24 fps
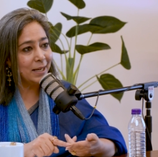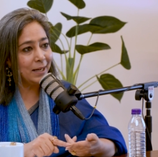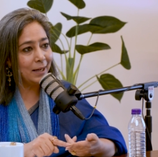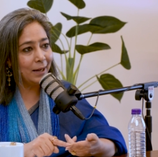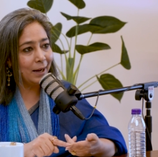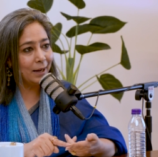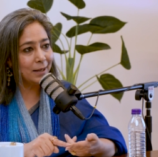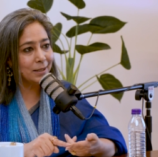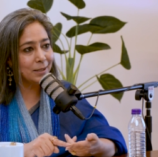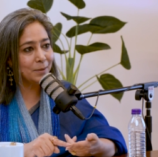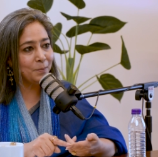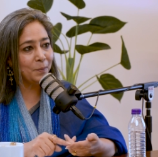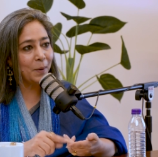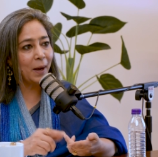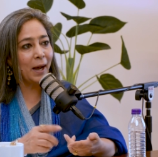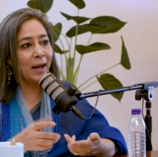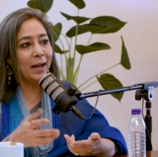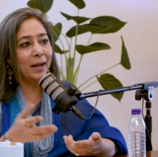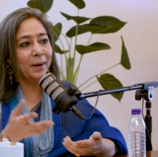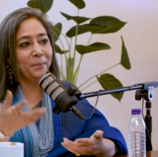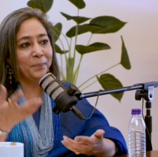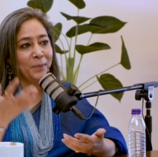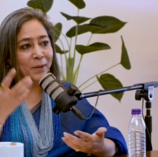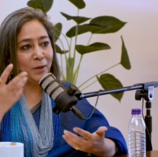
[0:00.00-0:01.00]
he gets
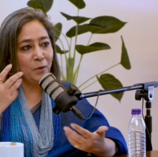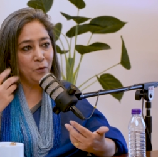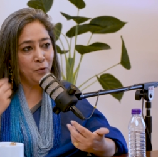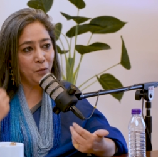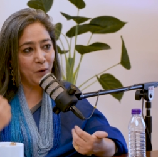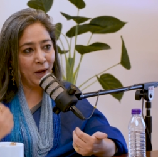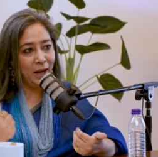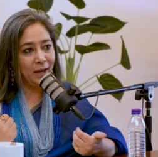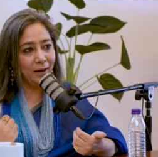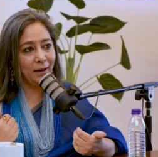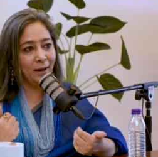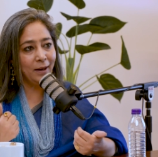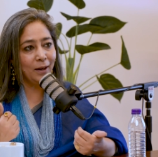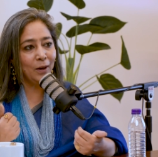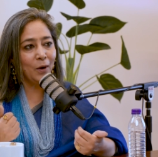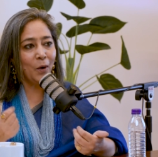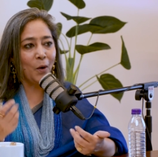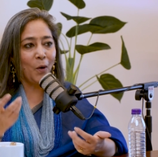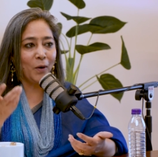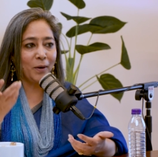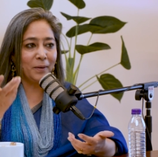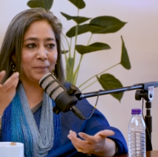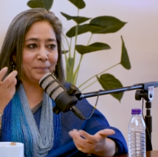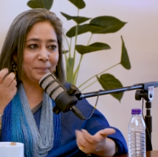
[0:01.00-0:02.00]
by wearing
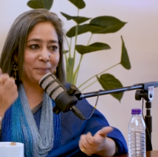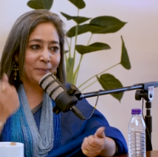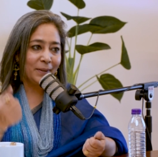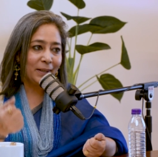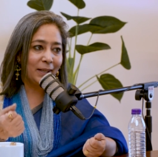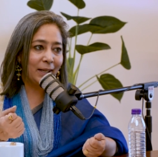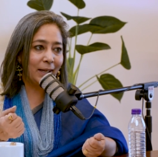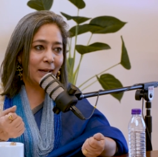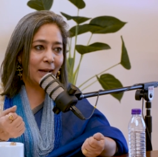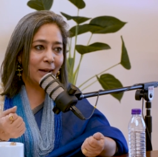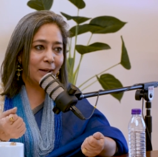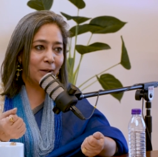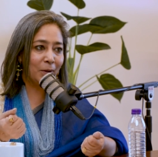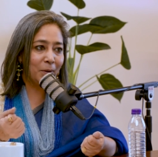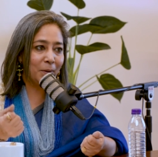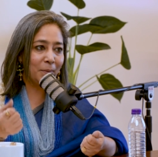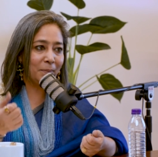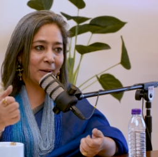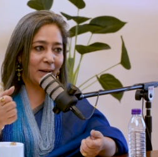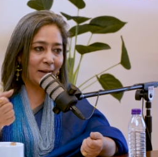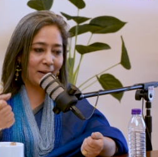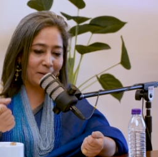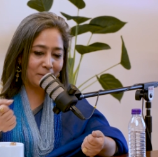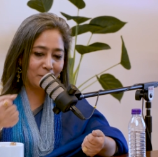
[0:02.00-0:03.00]
or you know
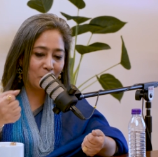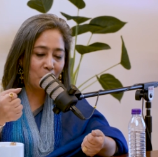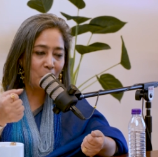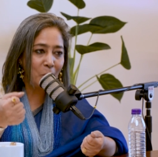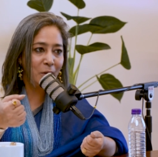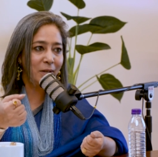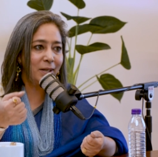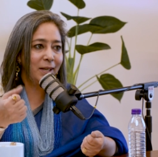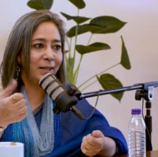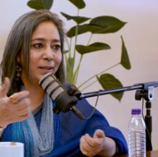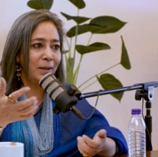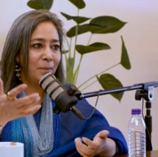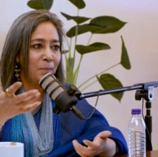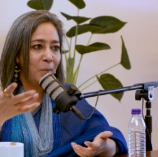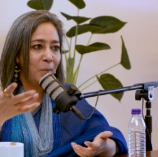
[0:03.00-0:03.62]
uh, holding the